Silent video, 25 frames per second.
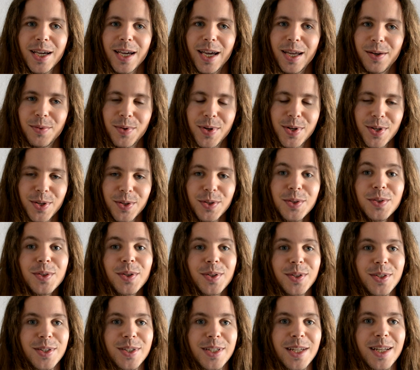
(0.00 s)
And when you also
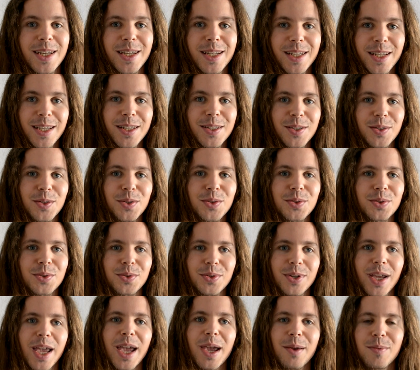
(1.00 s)
understand that that's
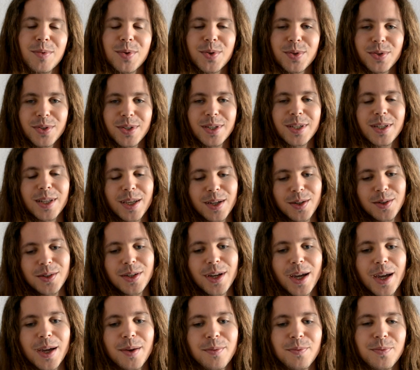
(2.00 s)
also a game, you see that,
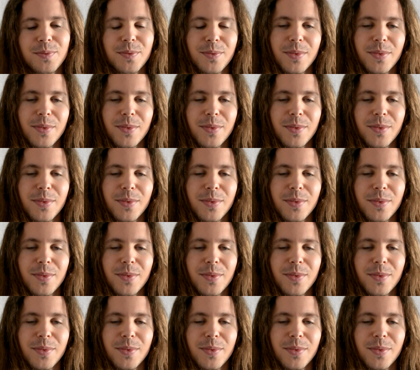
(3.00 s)
okay,